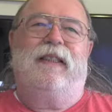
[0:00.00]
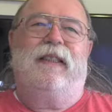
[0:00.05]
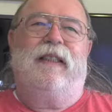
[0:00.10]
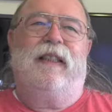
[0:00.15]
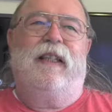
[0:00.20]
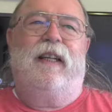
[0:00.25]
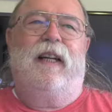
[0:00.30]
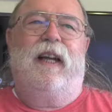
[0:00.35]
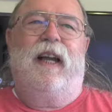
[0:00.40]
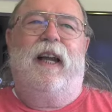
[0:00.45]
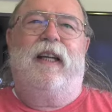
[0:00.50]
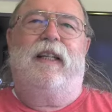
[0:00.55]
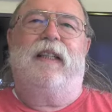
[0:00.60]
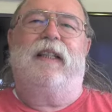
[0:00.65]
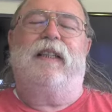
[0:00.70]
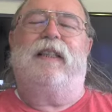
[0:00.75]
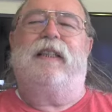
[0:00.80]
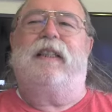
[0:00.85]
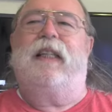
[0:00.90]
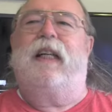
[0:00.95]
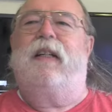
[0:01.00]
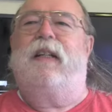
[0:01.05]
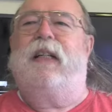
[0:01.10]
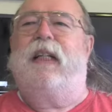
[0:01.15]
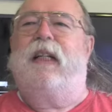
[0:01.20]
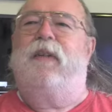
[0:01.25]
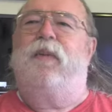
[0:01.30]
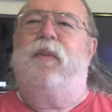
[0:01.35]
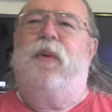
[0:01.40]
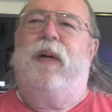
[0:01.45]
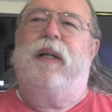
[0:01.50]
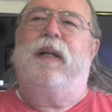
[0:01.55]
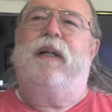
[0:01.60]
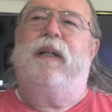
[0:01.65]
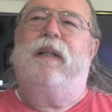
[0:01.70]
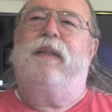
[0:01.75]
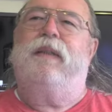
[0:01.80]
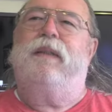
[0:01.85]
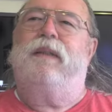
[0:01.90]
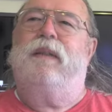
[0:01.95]
And Angus said he had
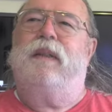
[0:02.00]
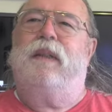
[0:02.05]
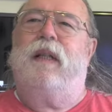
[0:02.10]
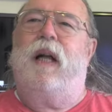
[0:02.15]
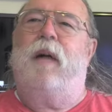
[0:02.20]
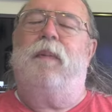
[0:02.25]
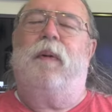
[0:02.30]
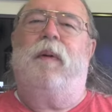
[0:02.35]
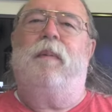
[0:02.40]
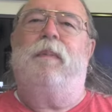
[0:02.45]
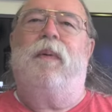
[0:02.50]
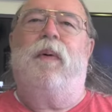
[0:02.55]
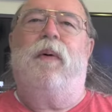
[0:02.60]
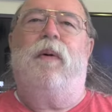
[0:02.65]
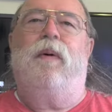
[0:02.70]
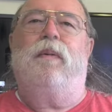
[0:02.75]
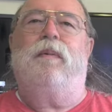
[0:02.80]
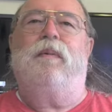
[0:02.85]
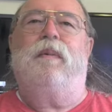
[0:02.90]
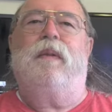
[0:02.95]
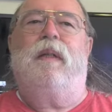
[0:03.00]
written a couple of poems.